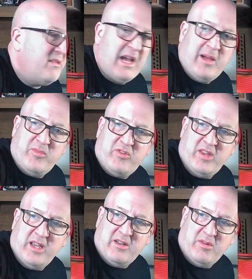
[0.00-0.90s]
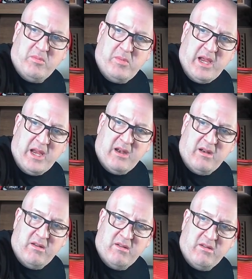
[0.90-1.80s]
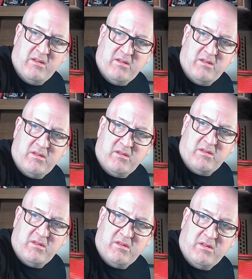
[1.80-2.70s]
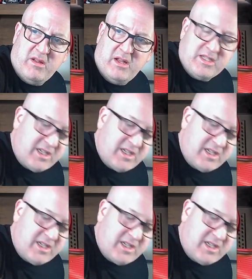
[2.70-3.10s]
am seeing it on pin. Let's